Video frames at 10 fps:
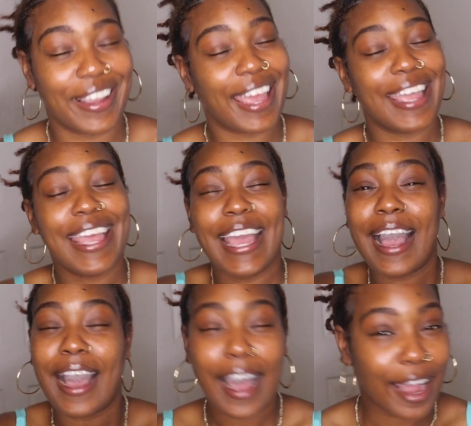okay
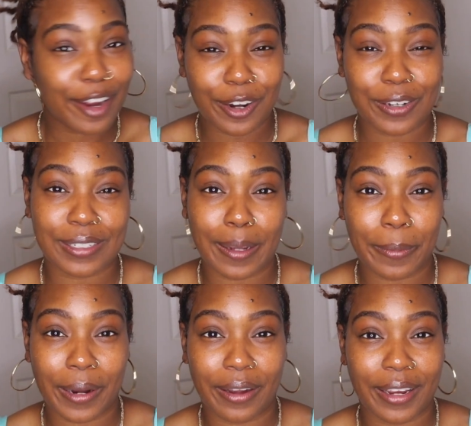hot girl
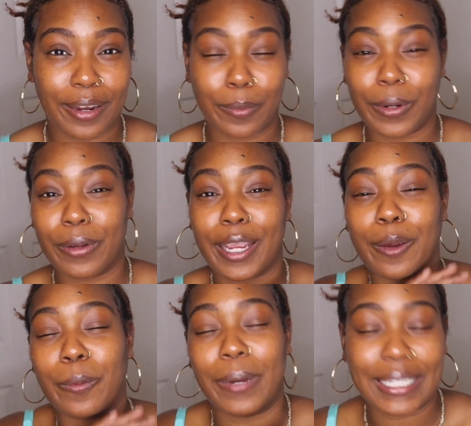summer out here we don't
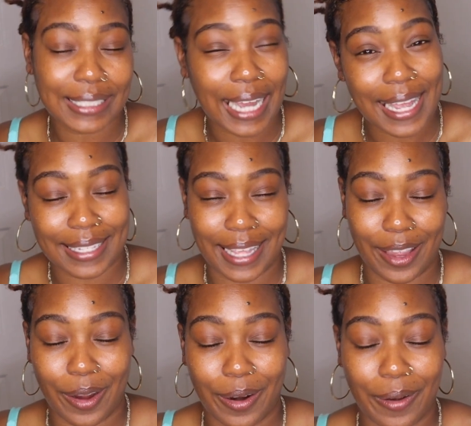care what size
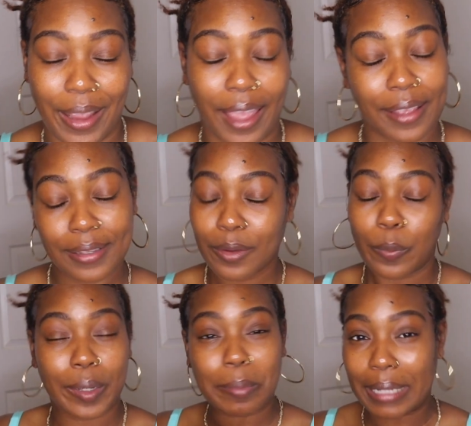they are okay
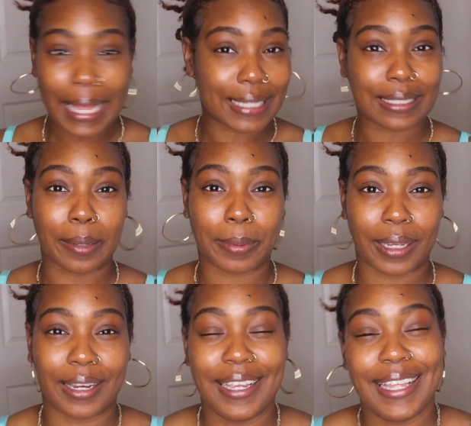we blessed up
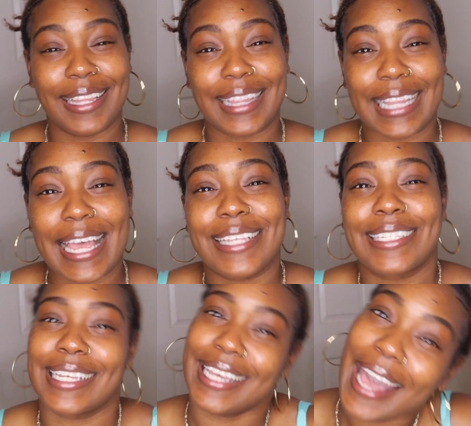here let's
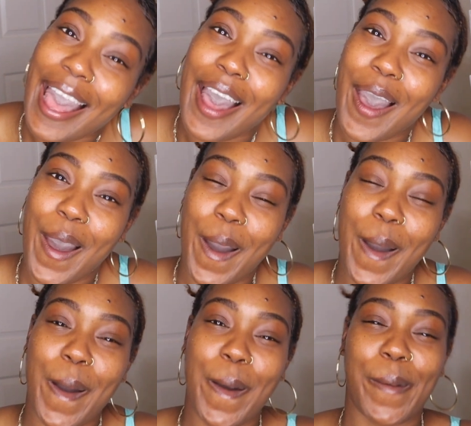
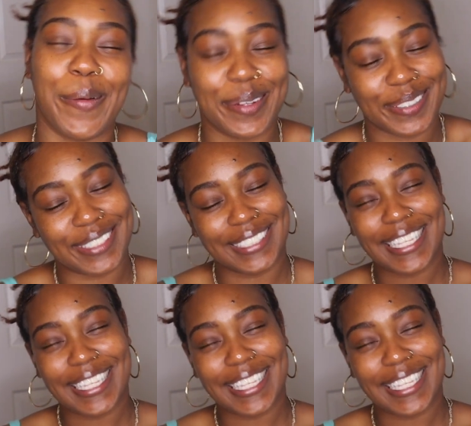go